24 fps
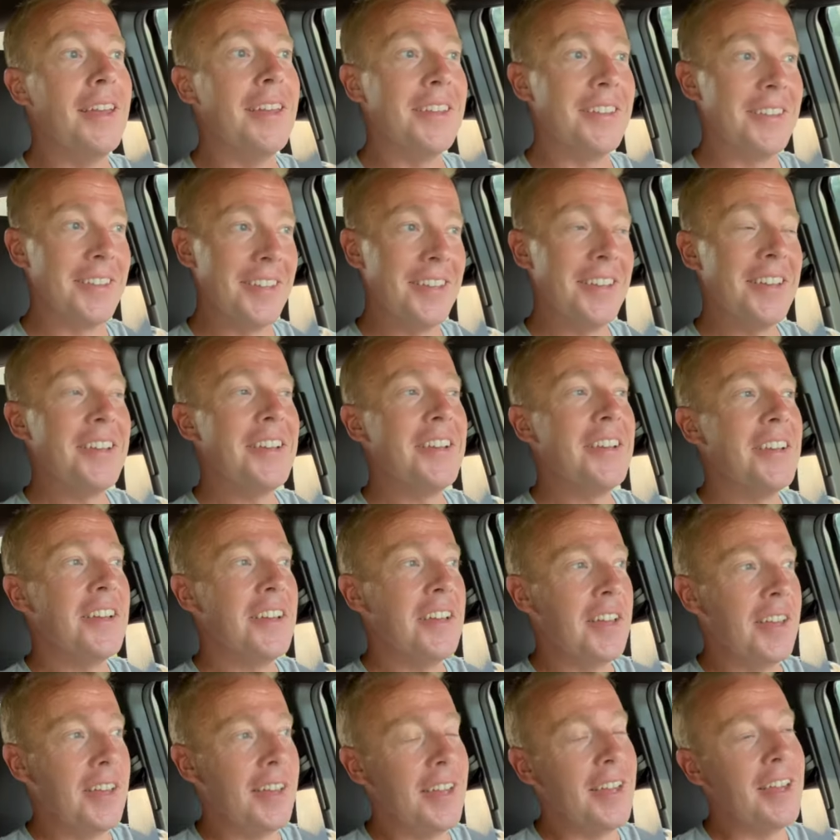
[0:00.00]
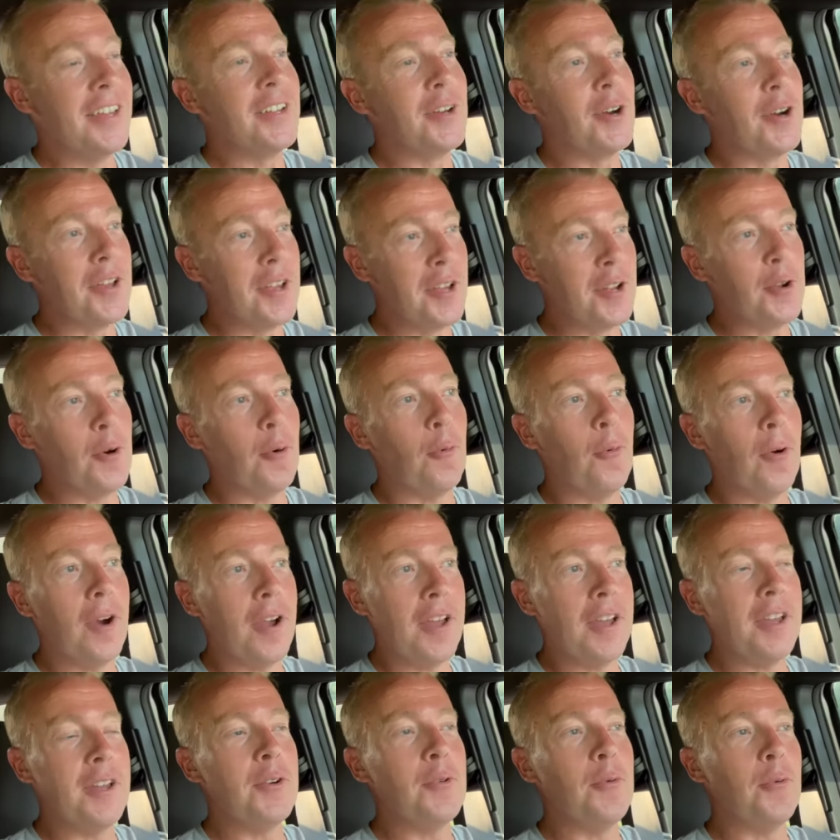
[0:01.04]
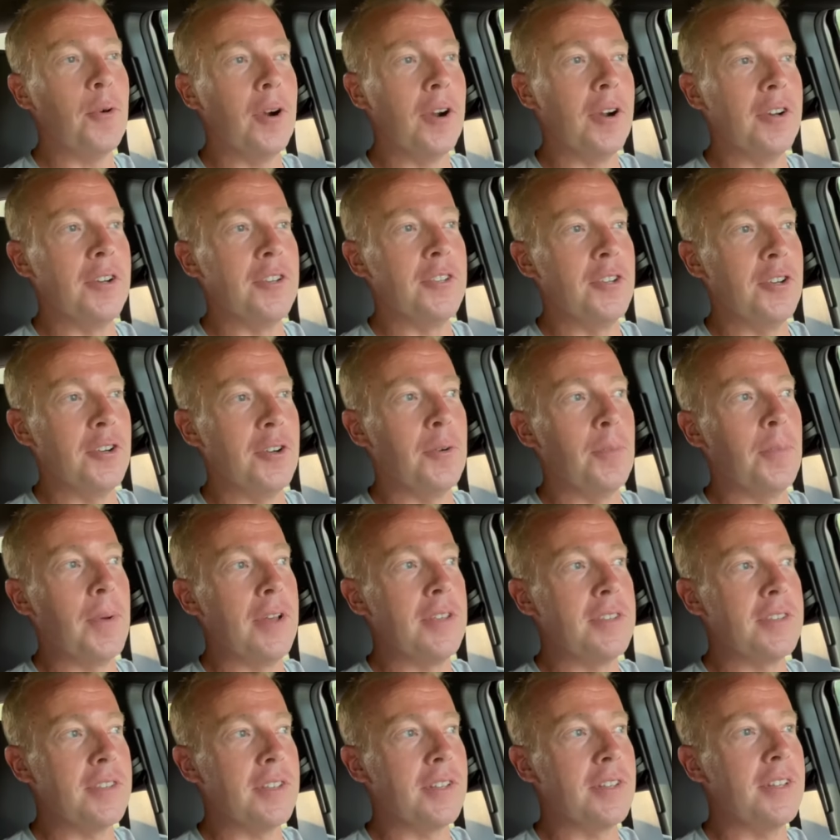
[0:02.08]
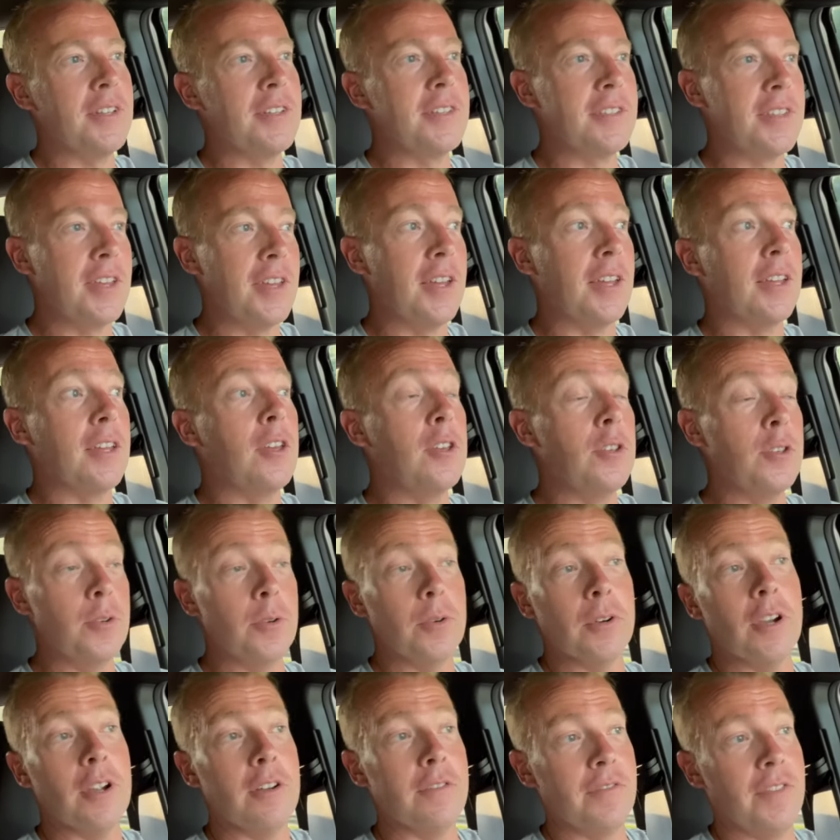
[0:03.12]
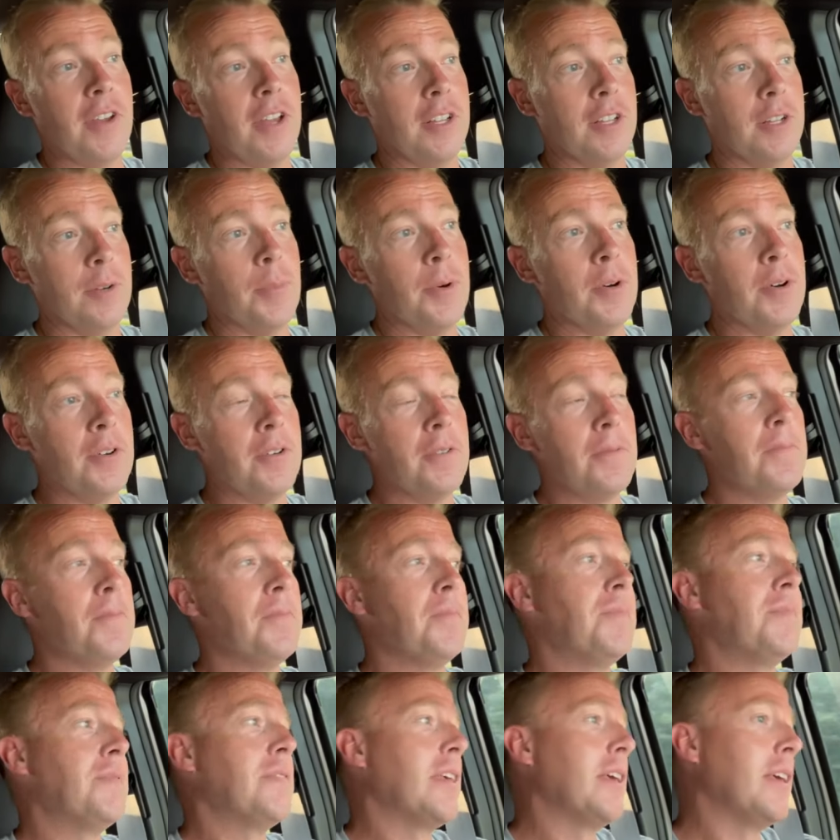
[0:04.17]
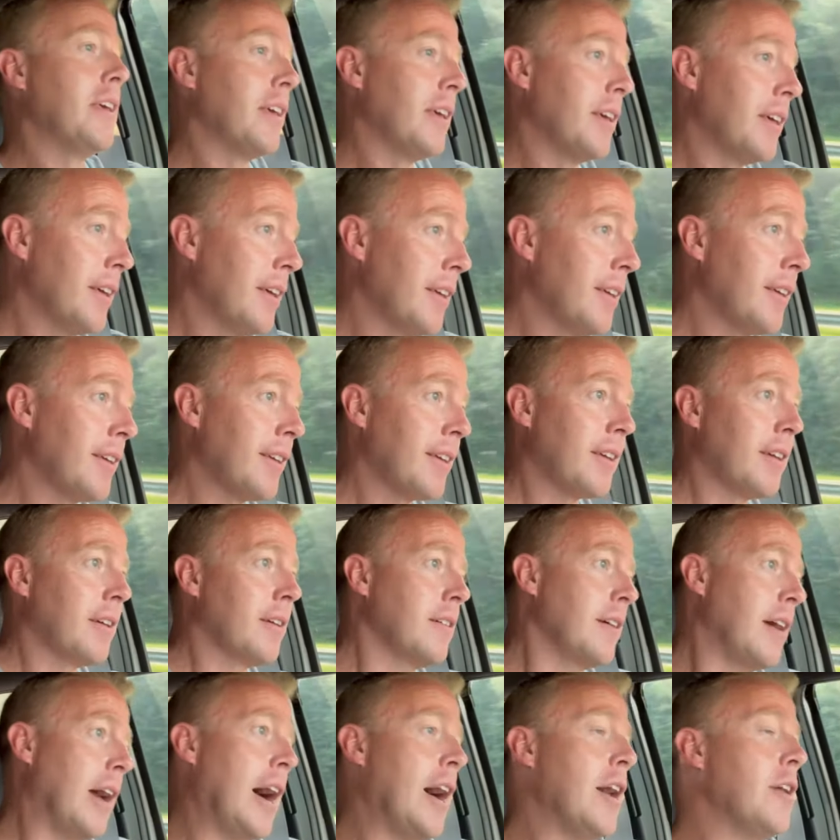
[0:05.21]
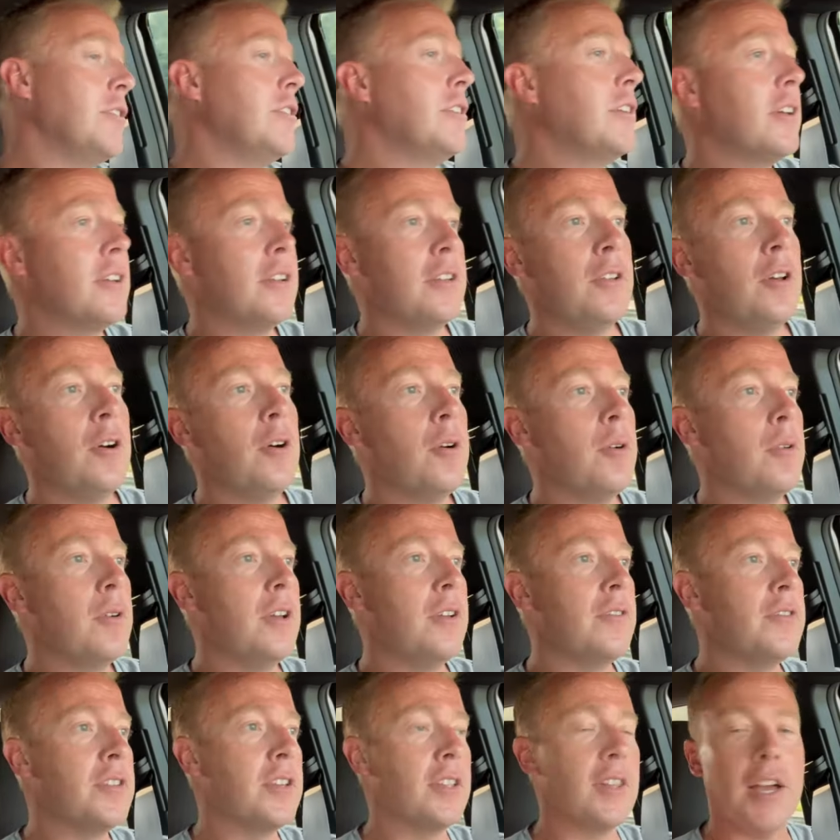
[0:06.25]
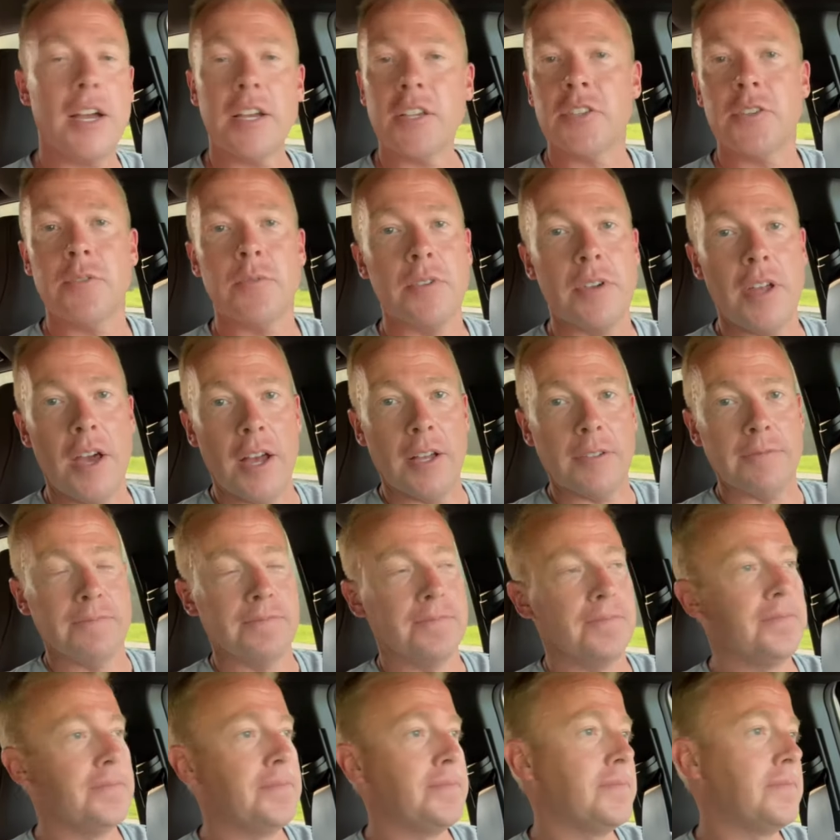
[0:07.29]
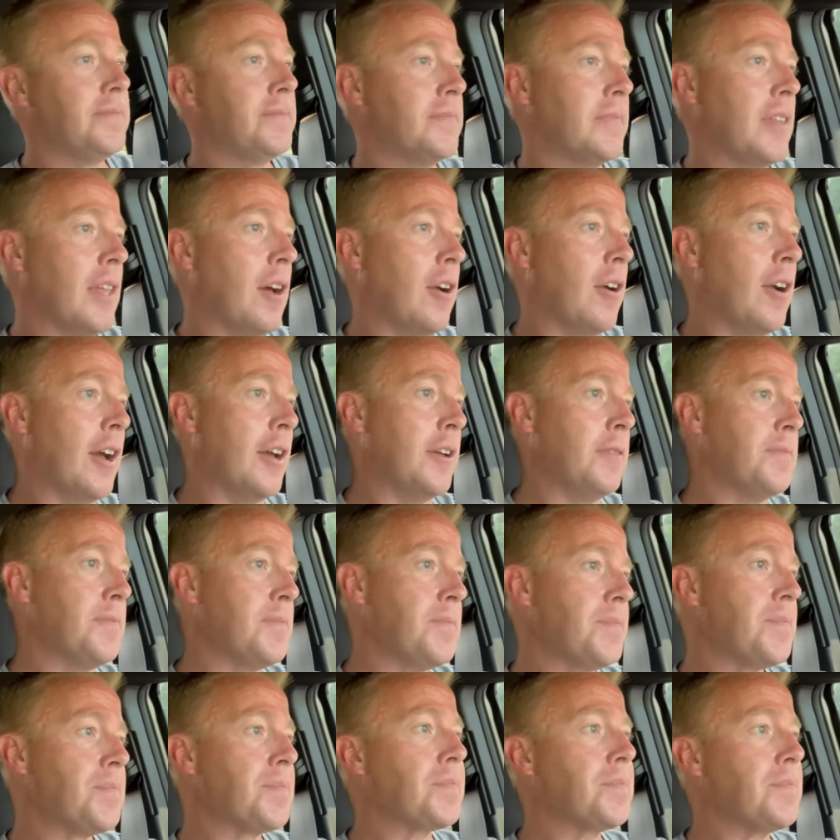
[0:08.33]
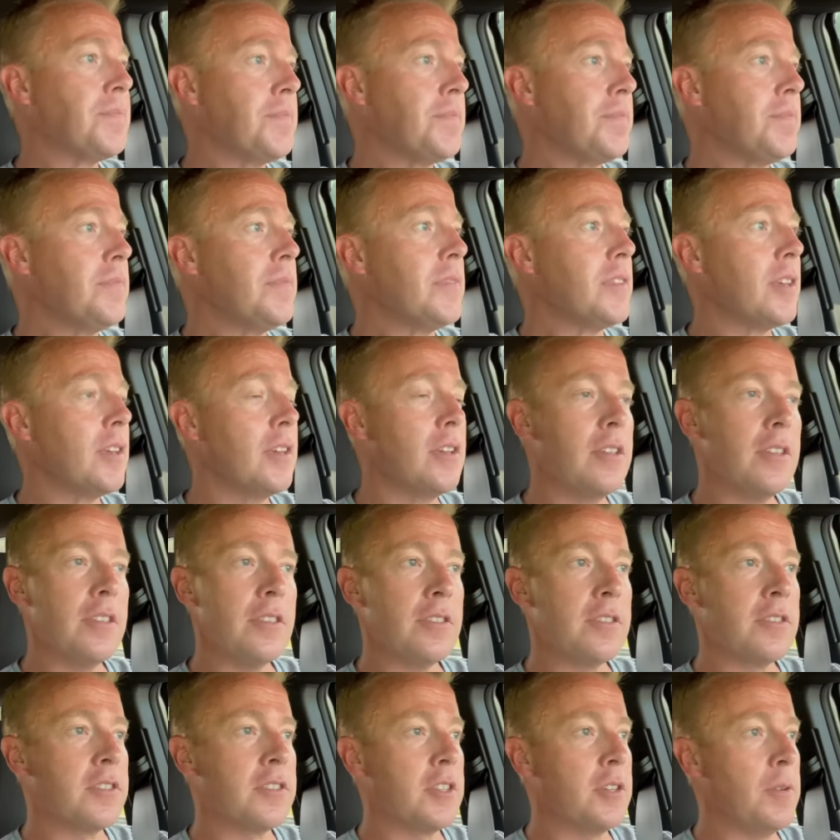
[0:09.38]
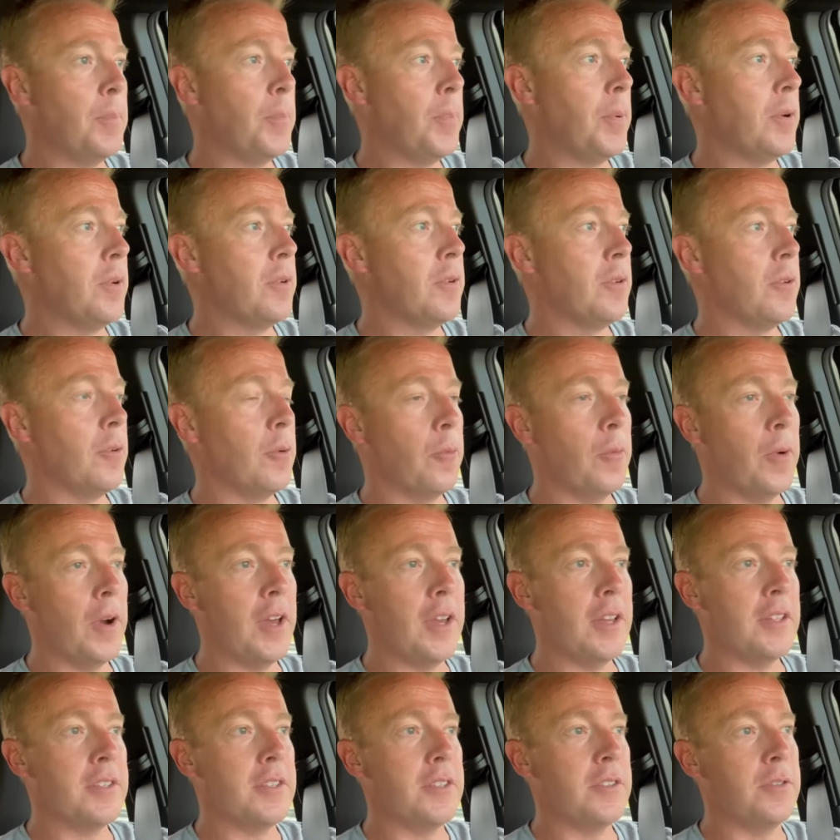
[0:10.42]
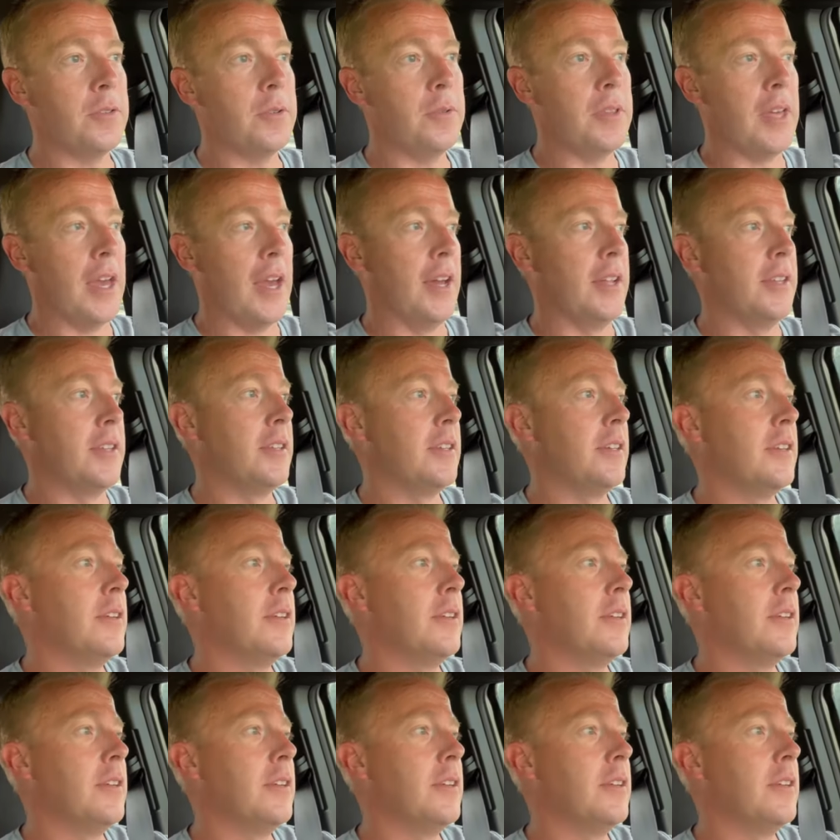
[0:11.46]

in a way where you're basically saying you're available, how are you going to know if she likes you or not? All right? Simple way to do that.